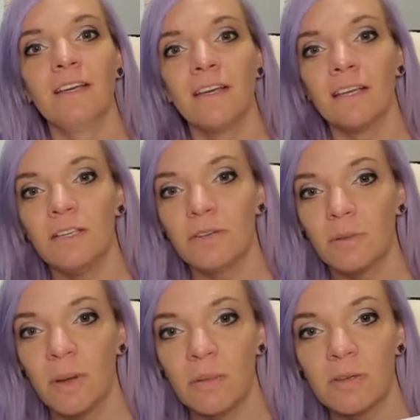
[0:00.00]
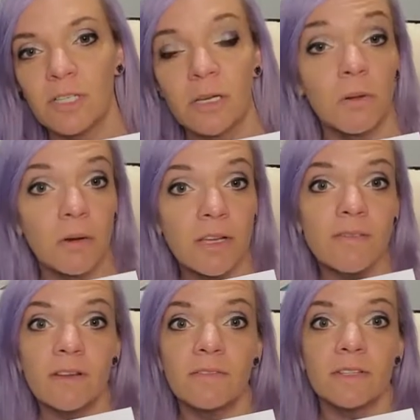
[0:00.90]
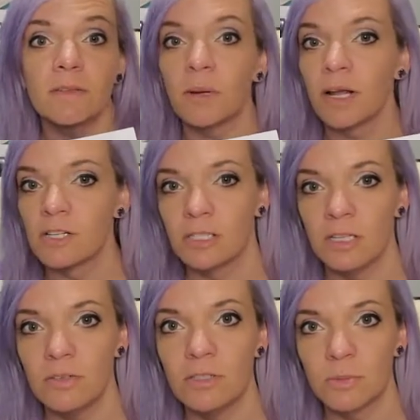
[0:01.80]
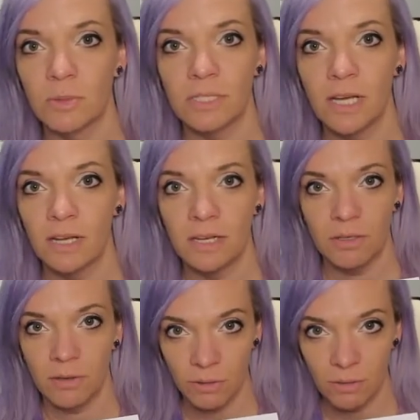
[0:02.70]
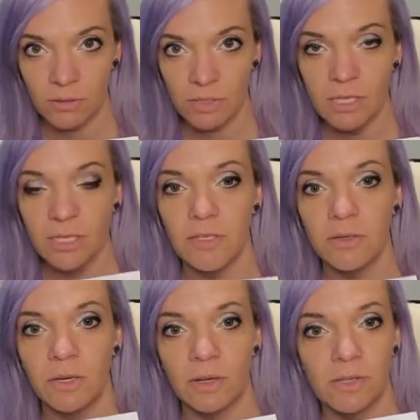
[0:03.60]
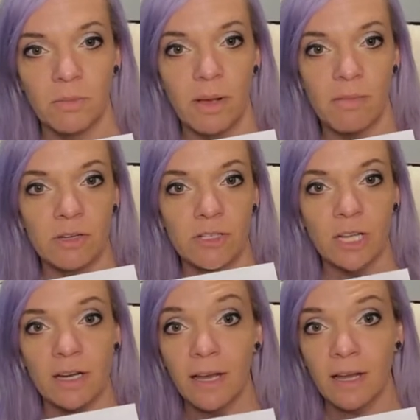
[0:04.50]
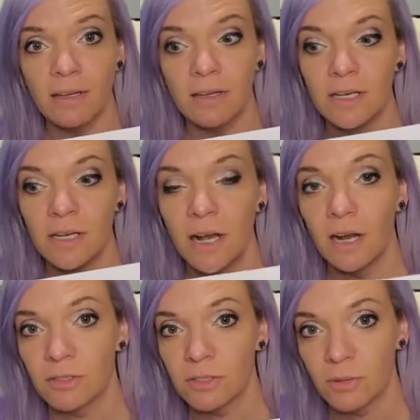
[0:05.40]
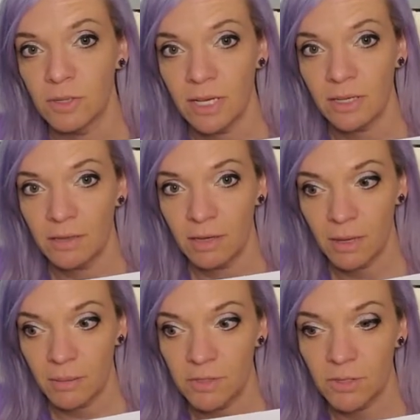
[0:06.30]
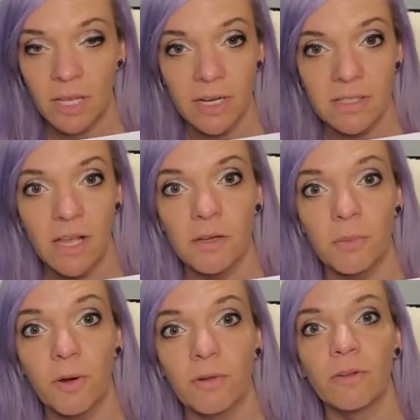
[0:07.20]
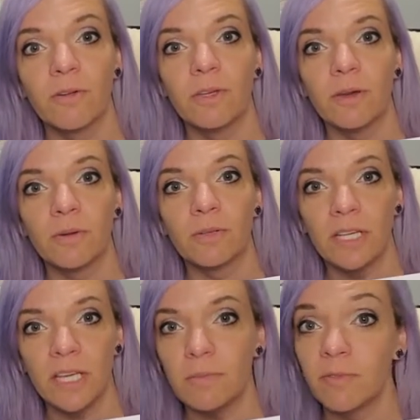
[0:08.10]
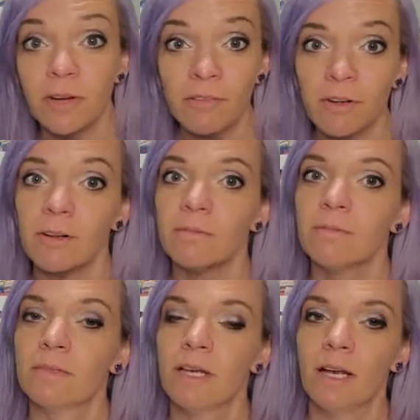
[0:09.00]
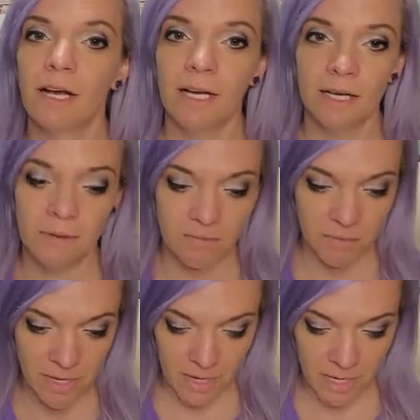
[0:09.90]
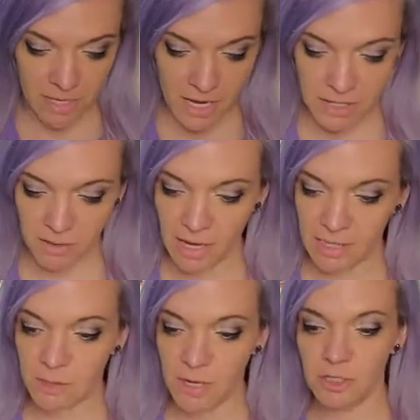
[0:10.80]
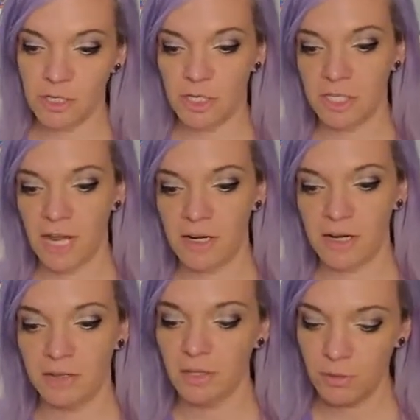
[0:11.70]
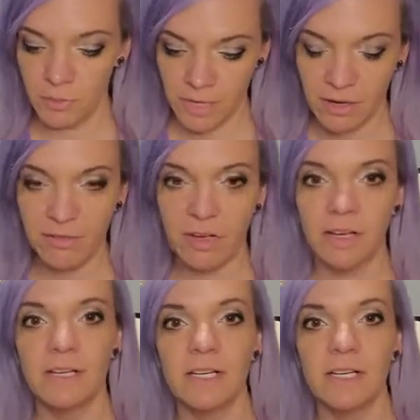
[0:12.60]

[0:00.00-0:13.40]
you could publish it, or even if it's a project that you just worked on your own, you could also publish it on Artsonia so that it's on your portfolio to keep forever. And then the last page, I just added a little bit of a,